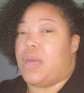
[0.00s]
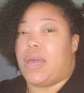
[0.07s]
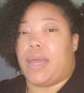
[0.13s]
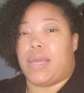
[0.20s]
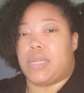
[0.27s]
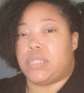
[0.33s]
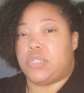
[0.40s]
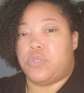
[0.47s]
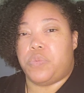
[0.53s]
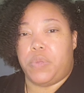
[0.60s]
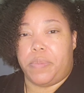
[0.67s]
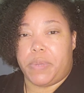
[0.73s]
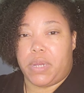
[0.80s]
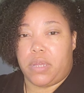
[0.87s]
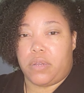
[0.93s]
I guess,
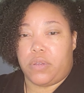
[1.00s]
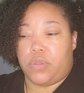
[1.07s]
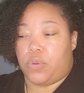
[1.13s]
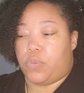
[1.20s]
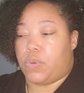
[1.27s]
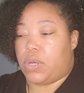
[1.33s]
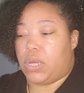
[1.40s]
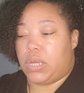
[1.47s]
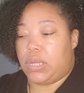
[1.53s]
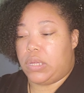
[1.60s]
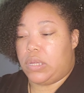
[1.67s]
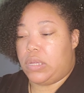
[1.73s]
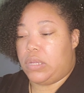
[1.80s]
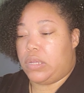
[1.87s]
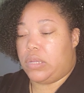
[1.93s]
sweep it under the
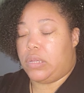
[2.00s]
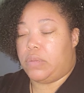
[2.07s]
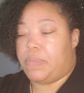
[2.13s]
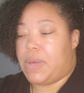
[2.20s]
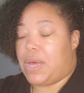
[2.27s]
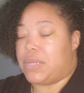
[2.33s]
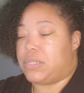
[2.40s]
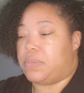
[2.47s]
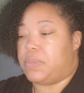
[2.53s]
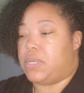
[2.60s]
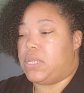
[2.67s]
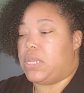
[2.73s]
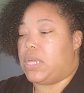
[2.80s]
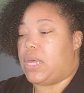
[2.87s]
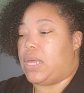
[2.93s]
rug,
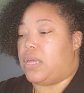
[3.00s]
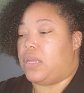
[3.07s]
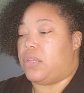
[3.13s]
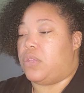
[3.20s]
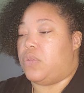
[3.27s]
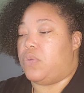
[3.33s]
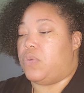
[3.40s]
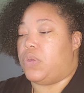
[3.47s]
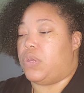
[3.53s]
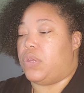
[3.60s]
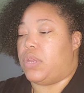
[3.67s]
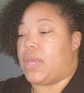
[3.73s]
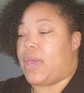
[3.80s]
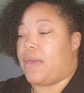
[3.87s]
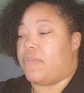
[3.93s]
possibly, like you
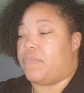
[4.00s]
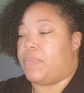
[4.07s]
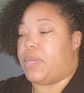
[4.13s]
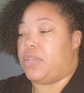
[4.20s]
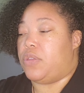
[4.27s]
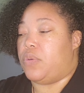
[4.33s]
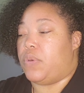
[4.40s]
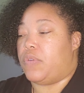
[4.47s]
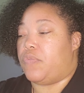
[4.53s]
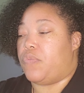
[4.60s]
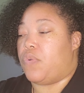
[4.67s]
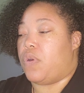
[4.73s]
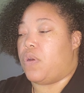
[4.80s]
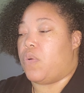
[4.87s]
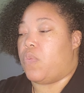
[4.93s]
could have been doing
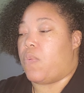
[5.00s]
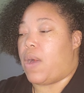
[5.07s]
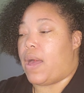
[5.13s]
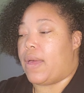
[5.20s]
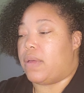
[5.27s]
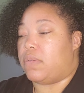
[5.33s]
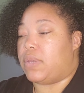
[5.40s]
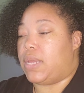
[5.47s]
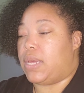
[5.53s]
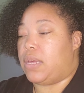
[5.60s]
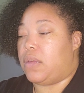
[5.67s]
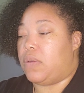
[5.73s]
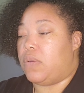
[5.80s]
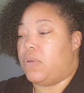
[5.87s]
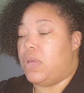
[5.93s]
for a while
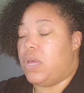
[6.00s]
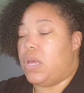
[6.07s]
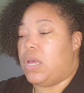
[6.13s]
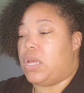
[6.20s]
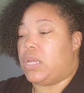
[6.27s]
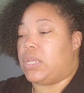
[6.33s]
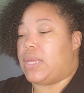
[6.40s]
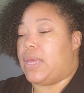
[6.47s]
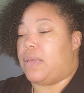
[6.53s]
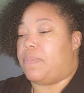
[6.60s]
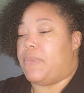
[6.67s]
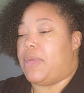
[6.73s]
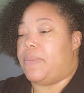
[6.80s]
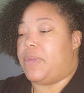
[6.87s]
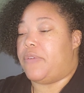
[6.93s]
now. Like
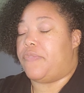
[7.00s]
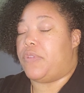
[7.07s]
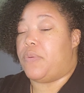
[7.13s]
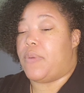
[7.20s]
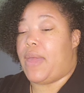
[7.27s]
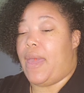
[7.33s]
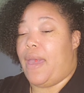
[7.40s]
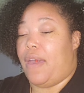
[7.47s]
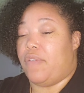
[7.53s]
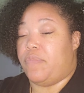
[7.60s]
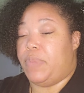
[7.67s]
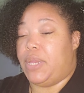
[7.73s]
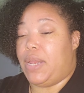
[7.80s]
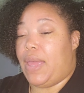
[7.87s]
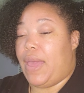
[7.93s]
maybe if you have
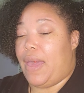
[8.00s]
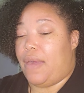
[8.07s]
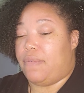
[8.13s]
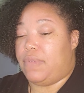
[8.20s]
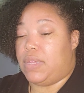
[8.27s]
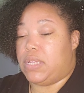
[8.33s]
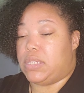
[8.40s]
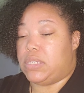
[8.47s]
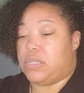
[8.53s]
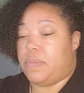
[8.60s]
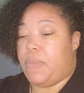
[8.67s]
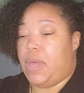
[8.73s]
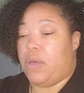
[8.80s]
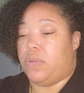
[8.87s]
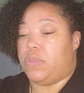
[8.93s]
been having
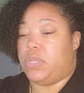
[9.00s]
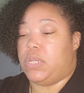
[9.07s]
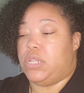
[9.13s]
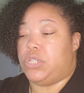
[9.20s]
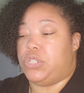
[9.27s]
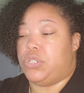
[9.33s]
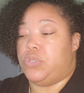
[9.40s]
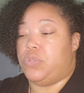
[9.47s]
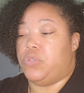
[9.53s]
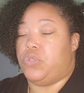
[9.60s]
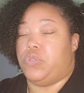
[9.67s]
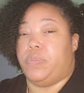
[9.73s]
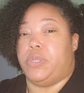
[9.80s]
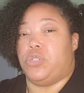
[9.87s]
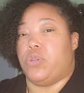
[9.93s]
some health issues,
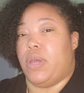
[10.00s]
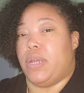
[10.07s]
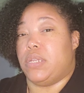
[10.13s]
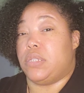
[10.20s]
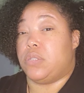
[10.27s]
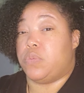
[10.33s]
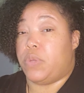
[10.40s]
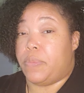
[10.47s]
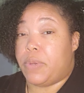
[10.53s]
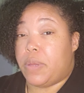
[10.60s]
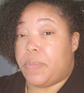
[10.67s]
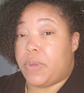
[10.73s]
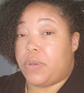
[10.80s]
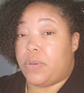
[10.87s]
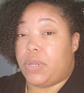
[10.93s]
you've been trying to sweep it
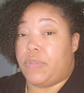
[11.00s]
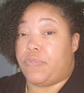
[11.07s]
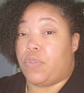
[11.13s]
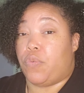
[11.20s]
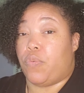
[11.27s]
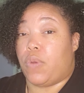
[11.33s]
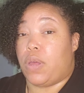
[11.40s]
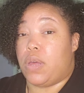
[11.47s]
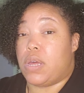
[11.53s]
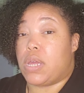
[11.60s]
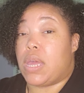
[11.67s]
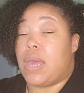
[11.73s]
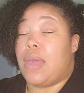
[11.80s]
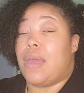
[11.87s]
up underneath the rug